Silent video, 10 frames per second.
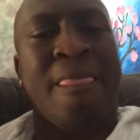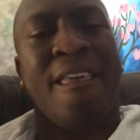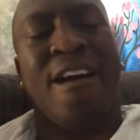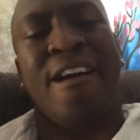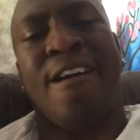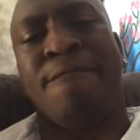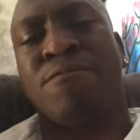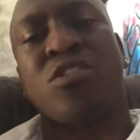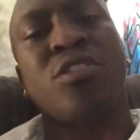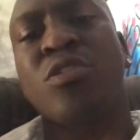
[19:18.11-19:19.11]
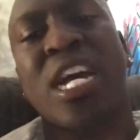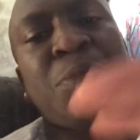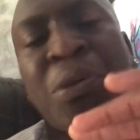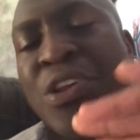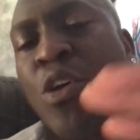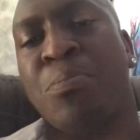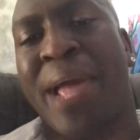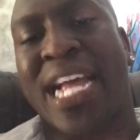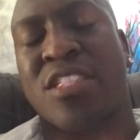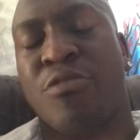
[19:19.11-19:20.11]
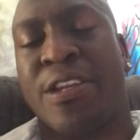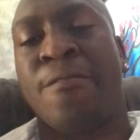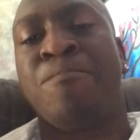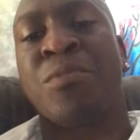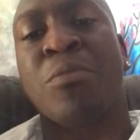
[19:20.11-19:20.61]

So you guys pick your own back three.